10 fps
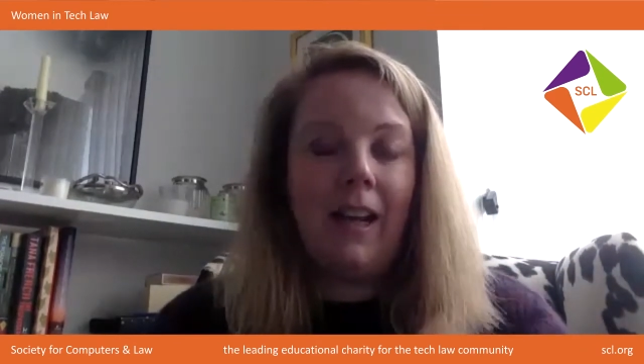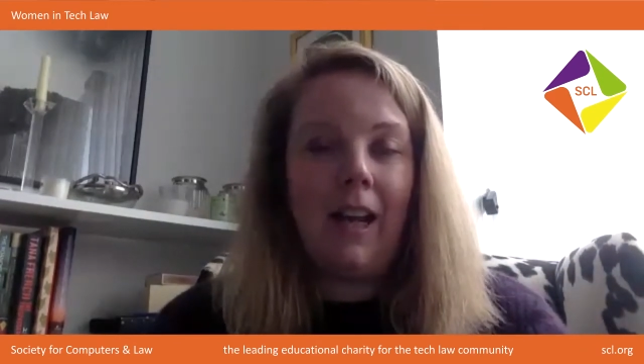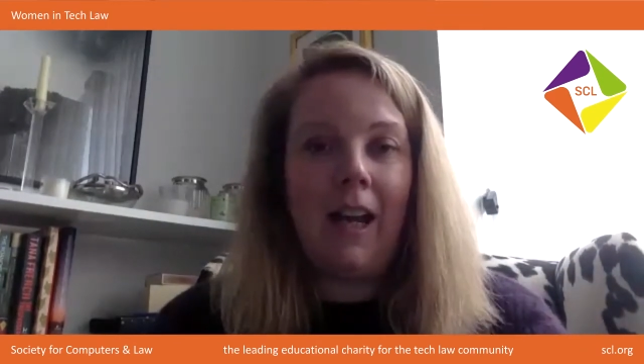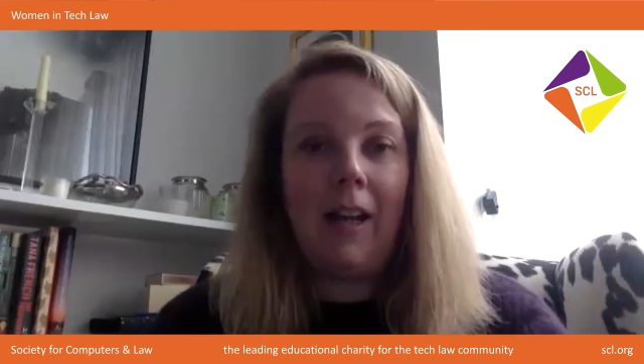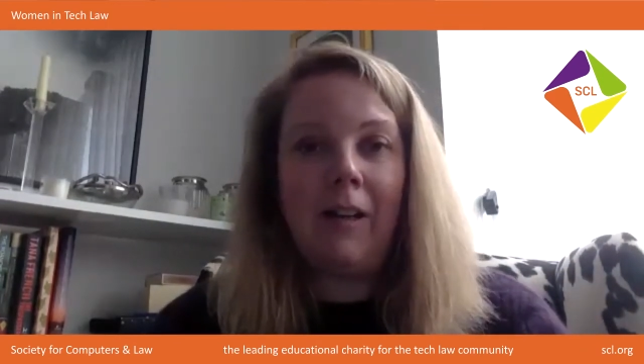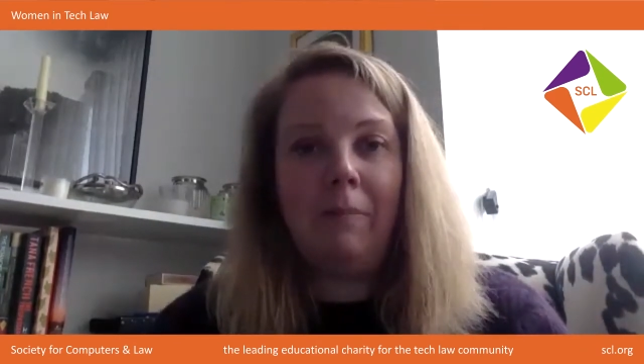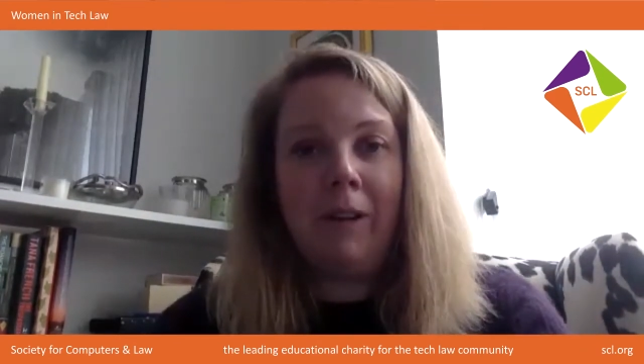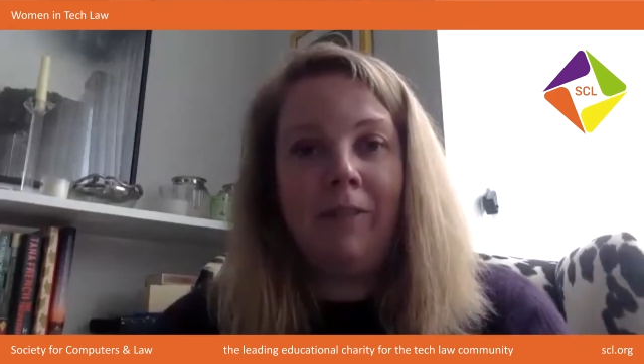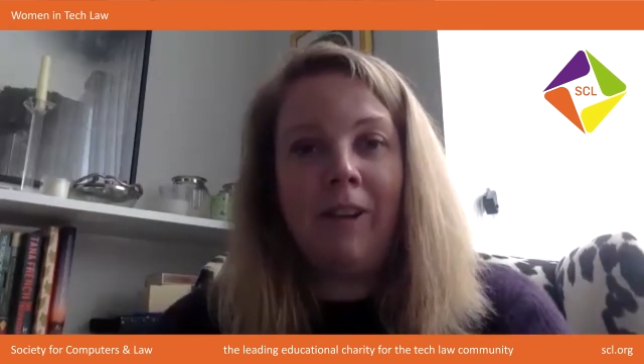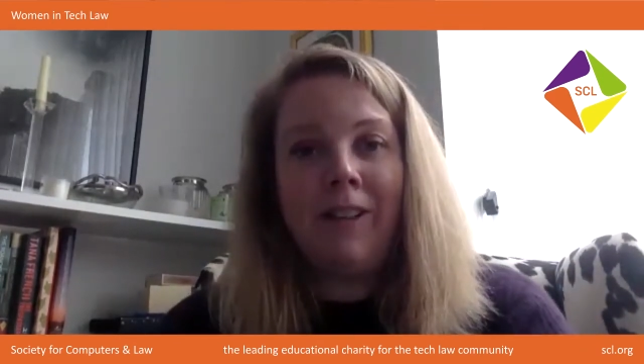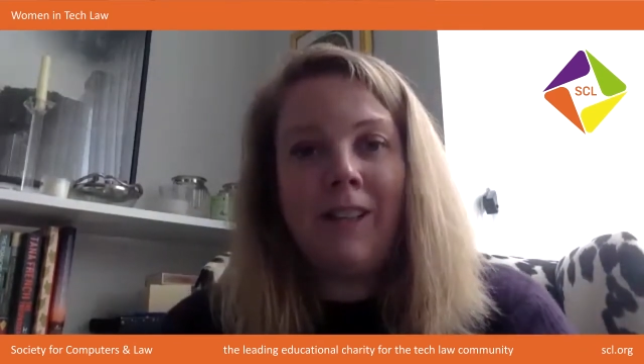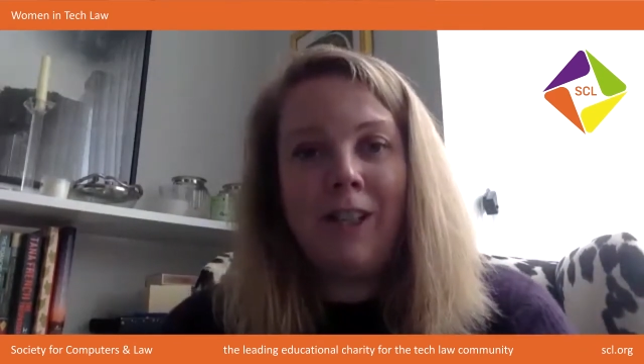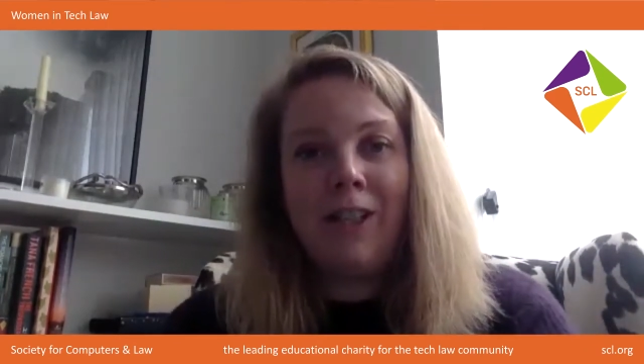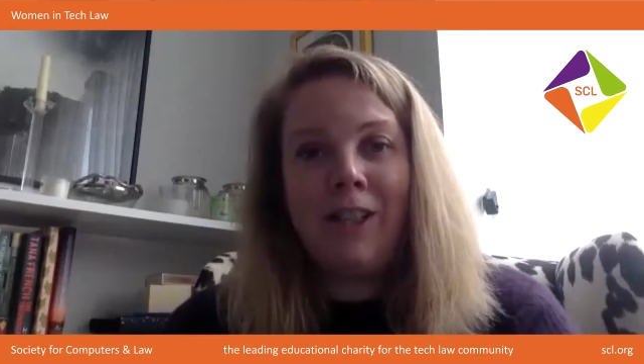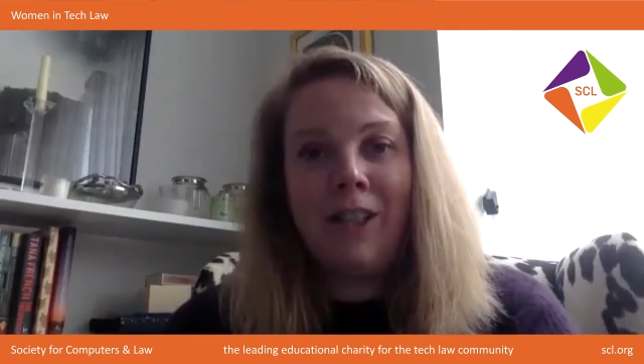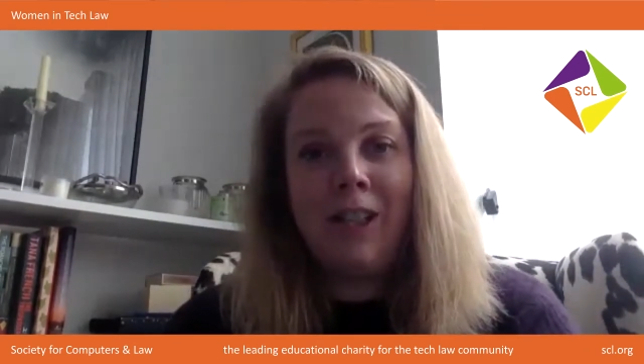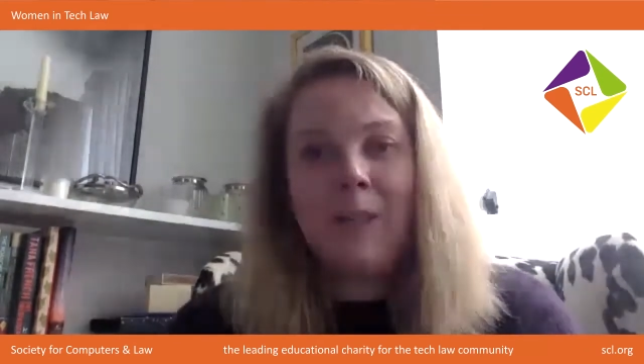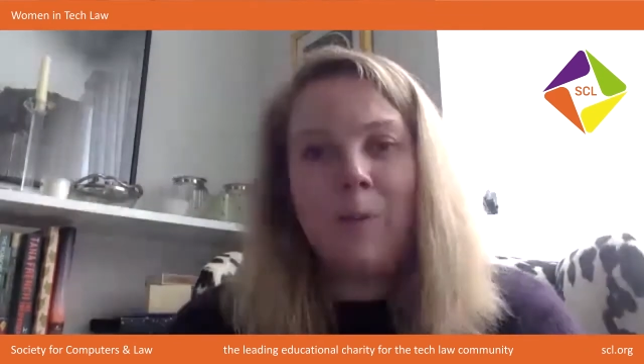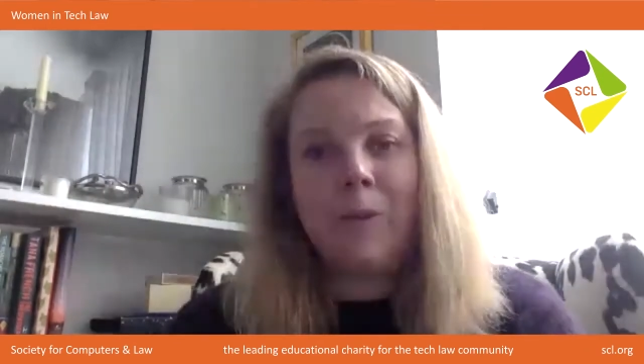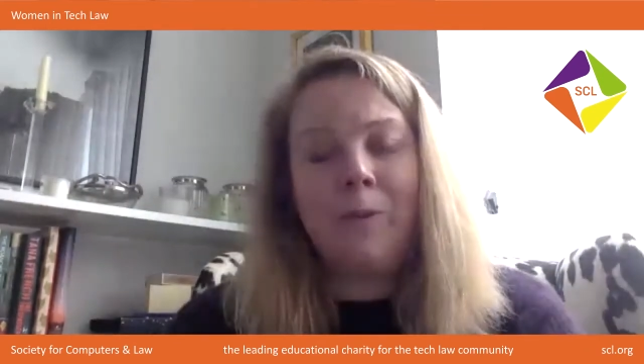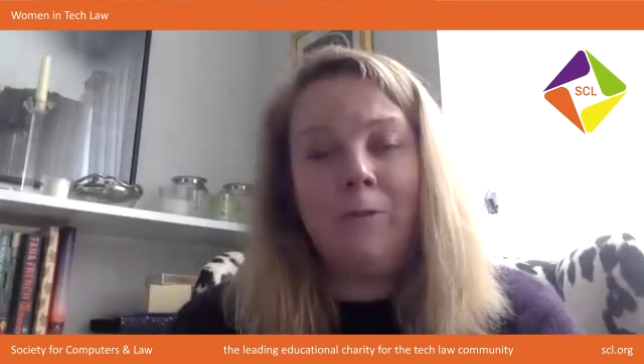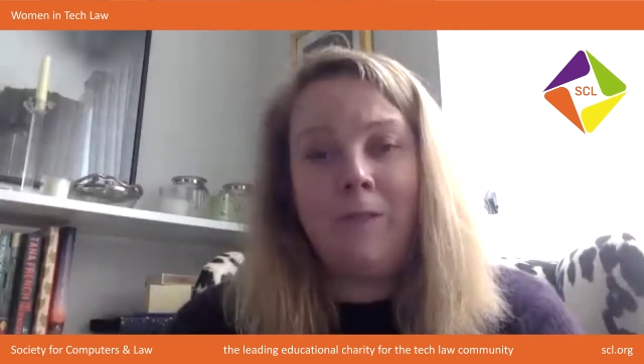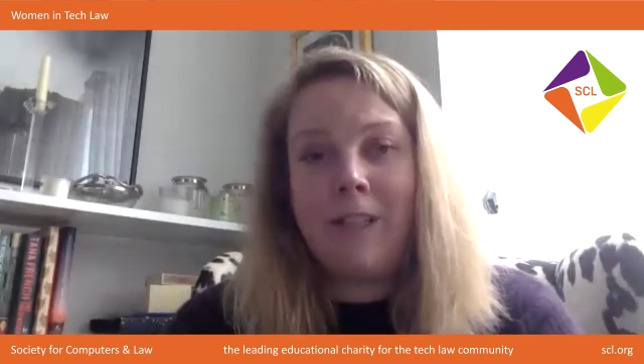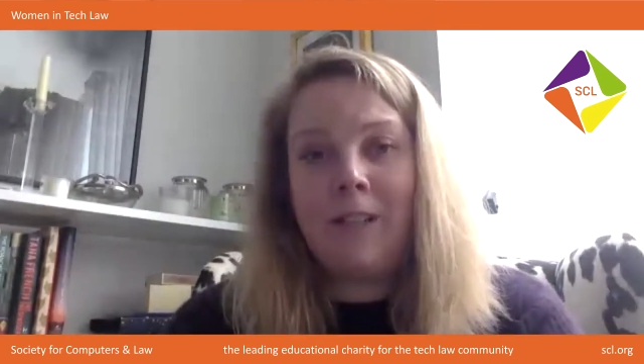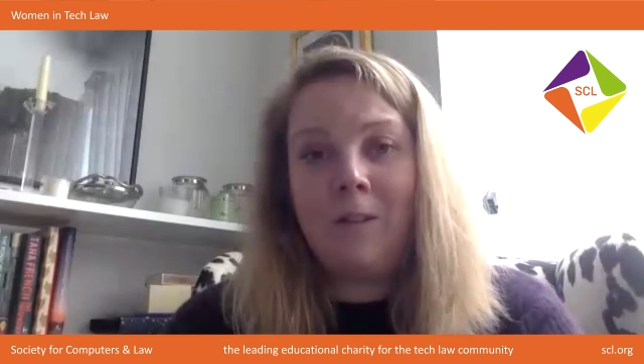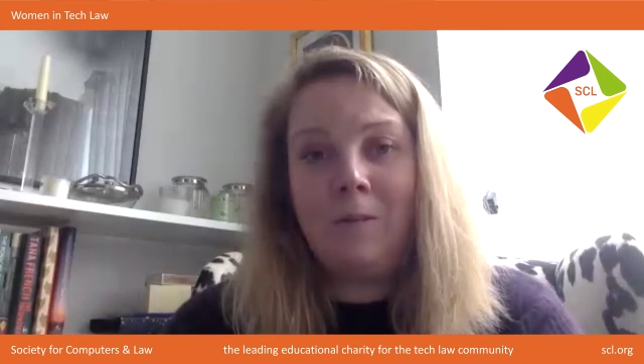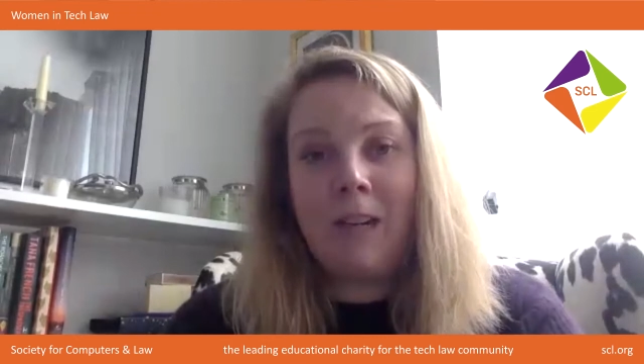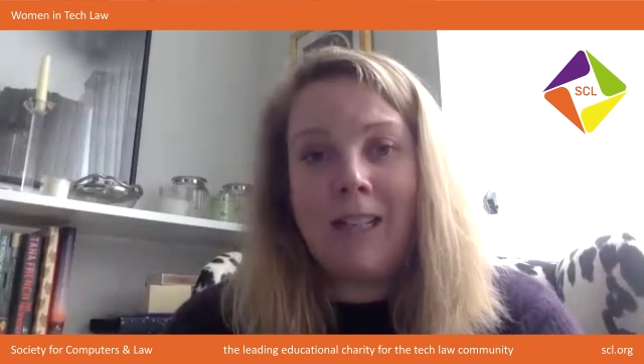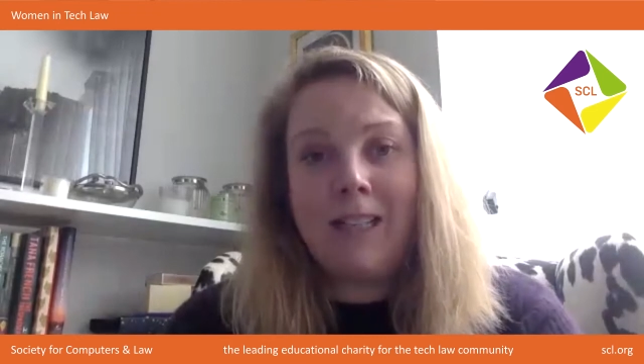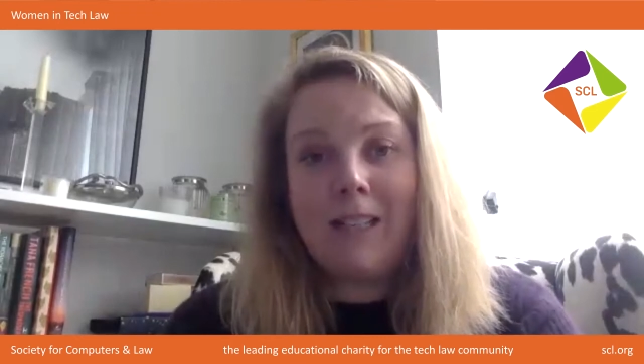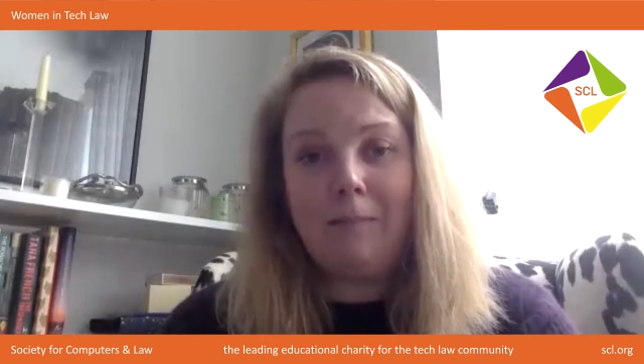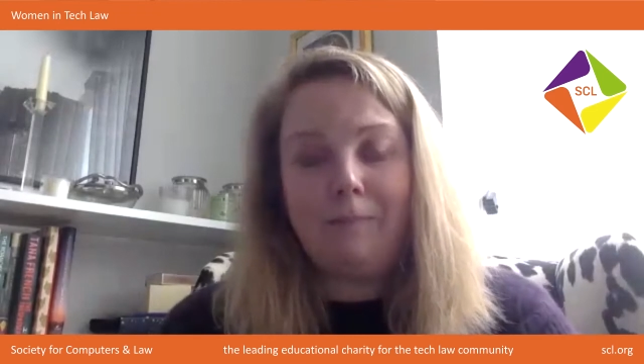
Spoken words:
And my final suggestion is what's called physical rest.